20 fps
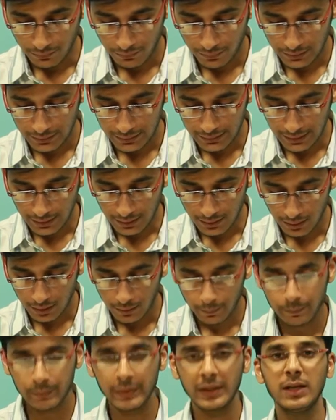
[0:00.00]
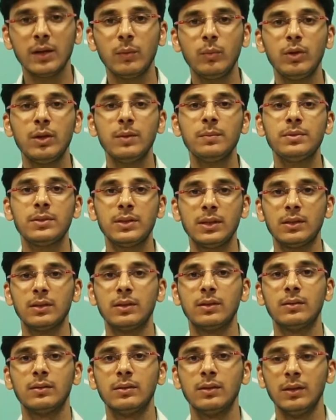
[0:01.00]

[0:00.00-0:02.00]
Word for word: we get a PWM signal.